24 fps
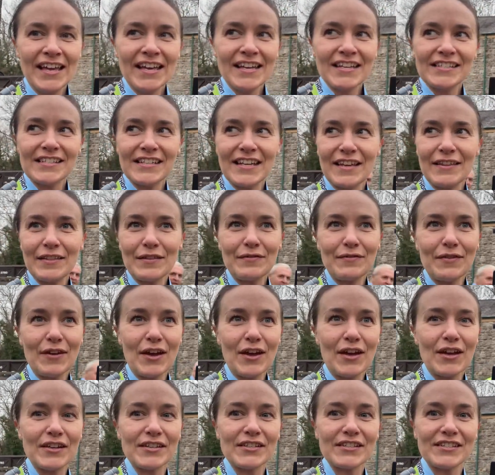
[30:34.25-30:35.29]
seeing the
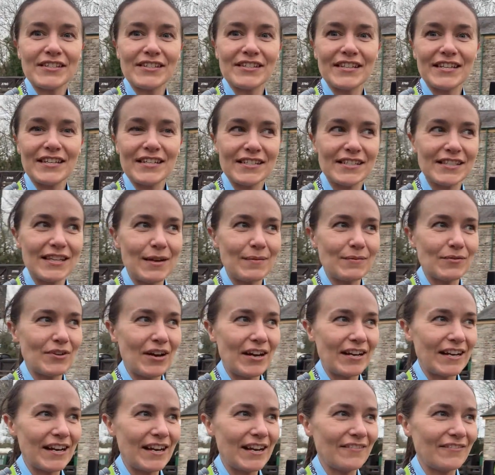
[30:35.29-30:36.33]
first steam
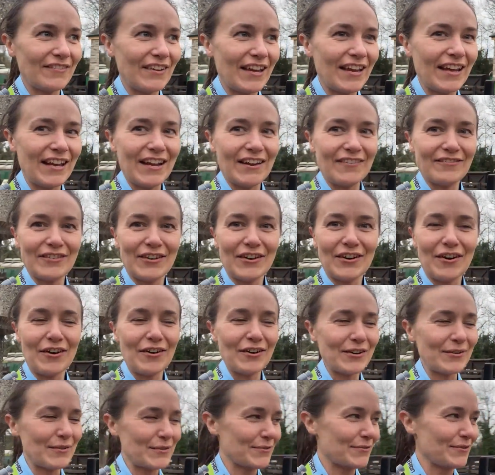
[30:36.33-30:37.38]
train leave at 11 o'clock,
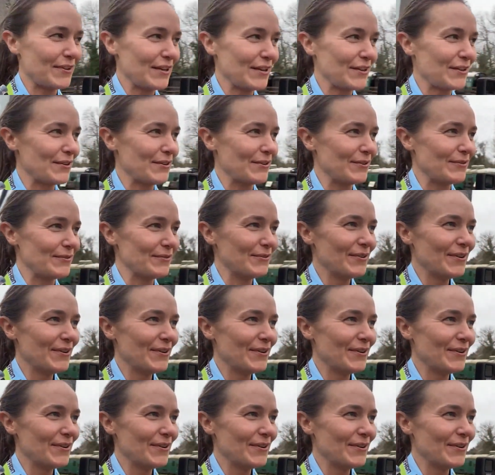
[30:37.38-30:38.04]
it was really cool.